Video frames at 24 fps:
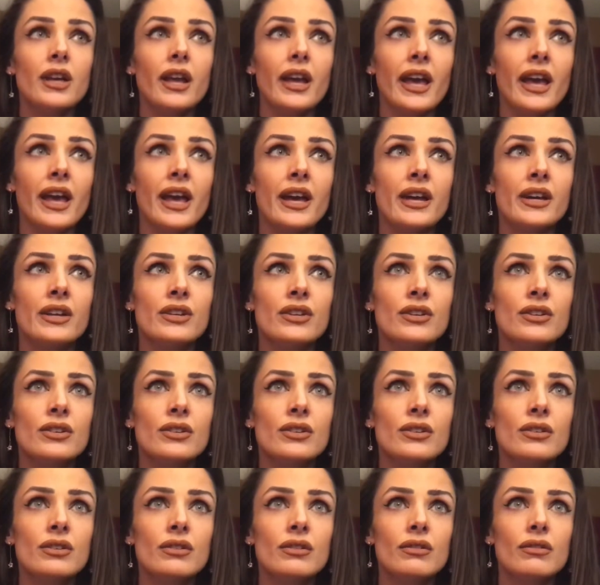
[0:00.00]
And
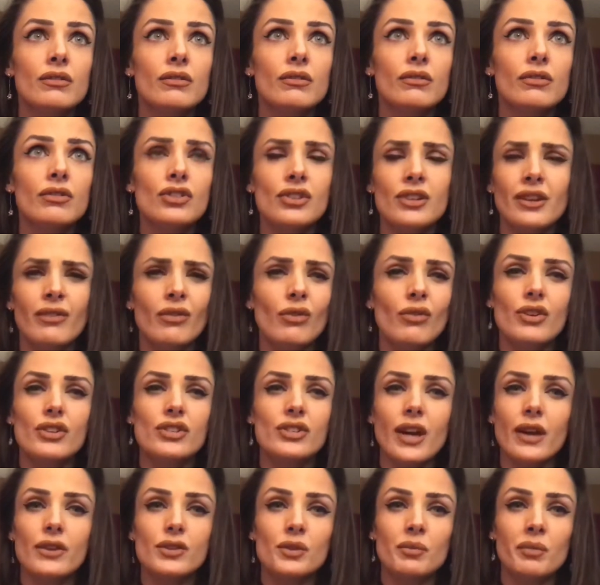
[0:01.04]
she never
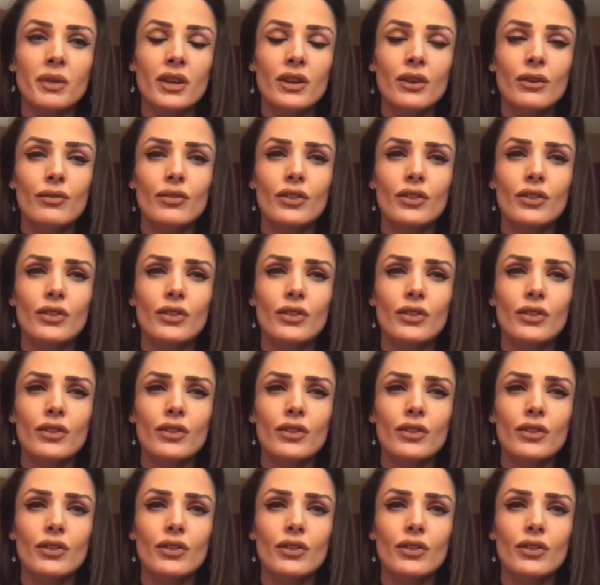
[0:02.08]
reached out to me.